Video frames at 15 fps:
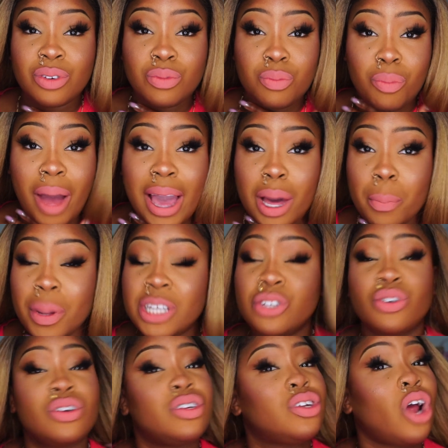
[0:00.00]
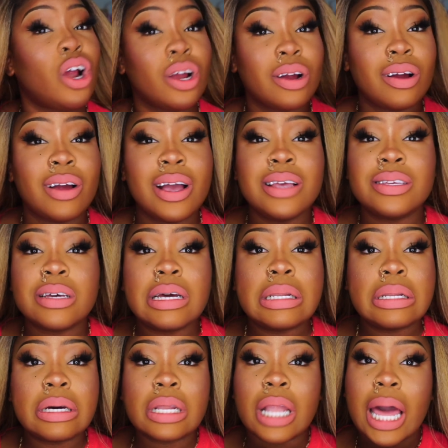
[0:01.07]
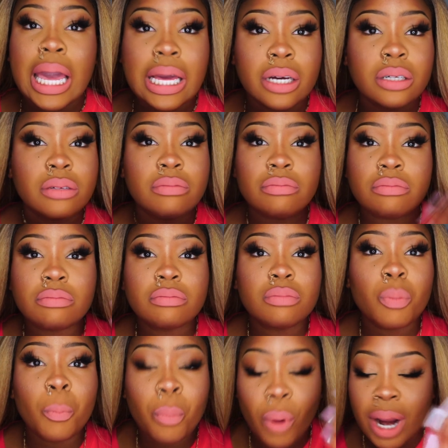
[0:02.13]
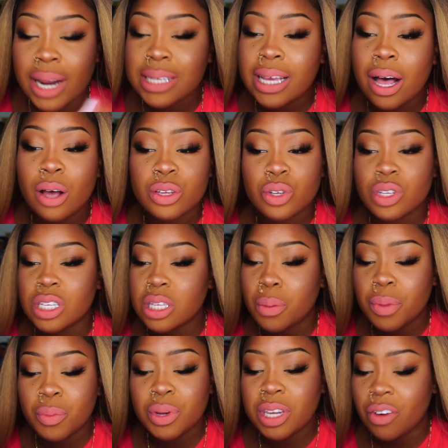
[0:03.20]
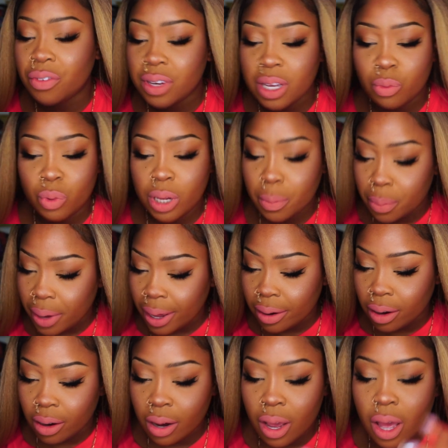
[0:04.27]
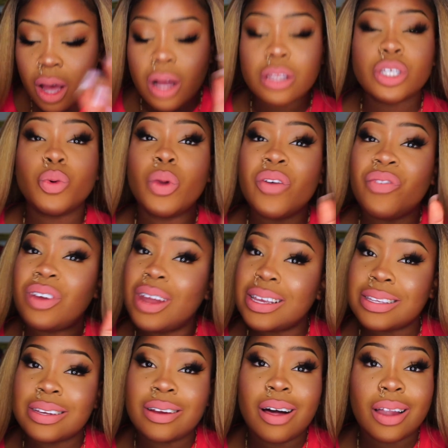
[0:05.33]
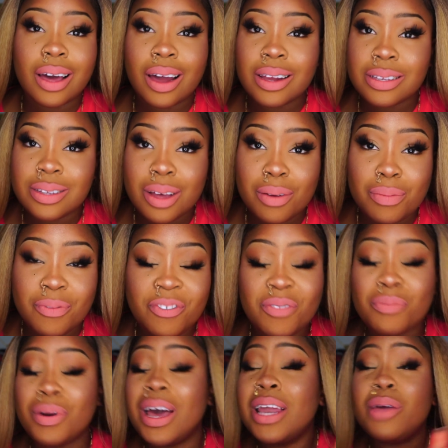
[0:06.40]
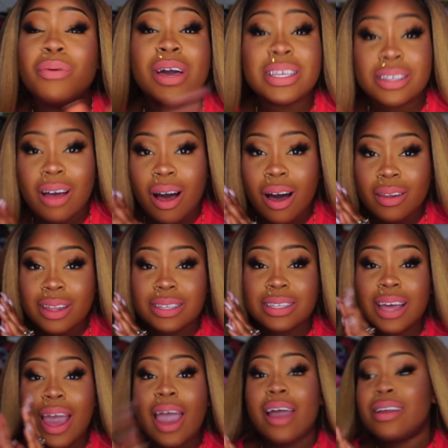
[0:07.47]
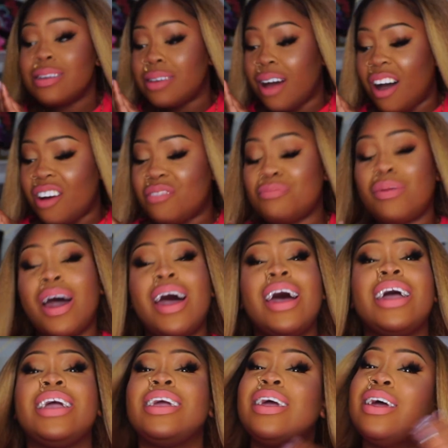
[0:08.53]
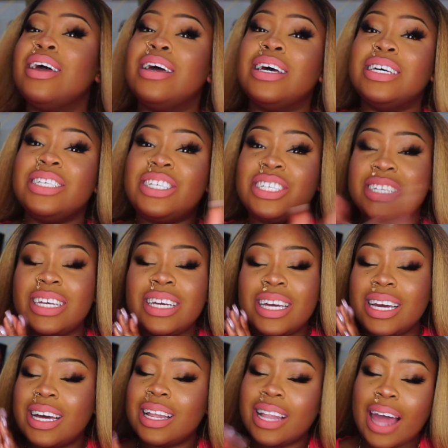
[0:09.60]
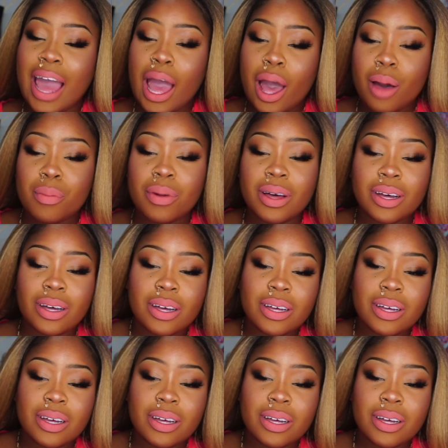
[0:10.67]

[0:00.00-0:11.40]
my complexion are darker, it's going to look, like, bright as hell. So this is something we definitely need a lip liner to really finesse it and all that kind of stuff. But anyways, y'all, that's the end of my SHEGLAM,